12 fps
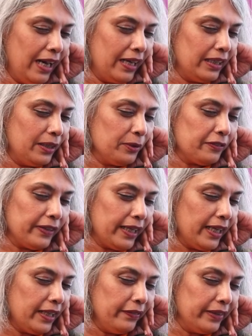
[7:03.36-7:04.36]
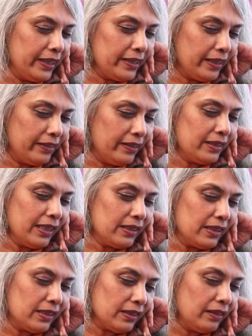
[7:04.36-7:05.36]
and he was very very generous I
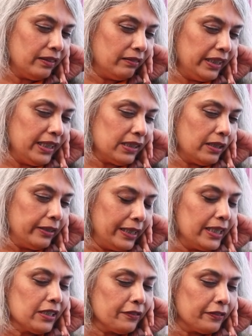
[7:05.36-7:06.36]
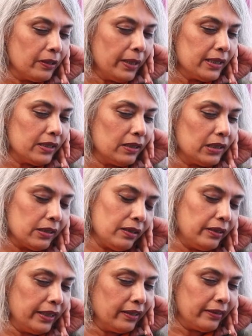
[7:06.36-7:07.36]
said sir he said release the film I said sir
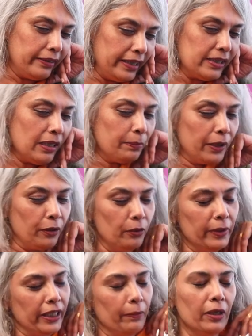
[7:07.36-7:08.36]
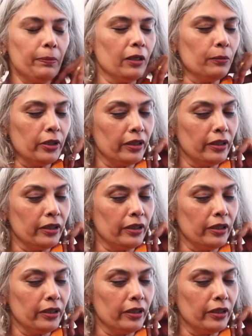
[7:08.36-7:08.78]
enak release dhaan pannu but eppadi panna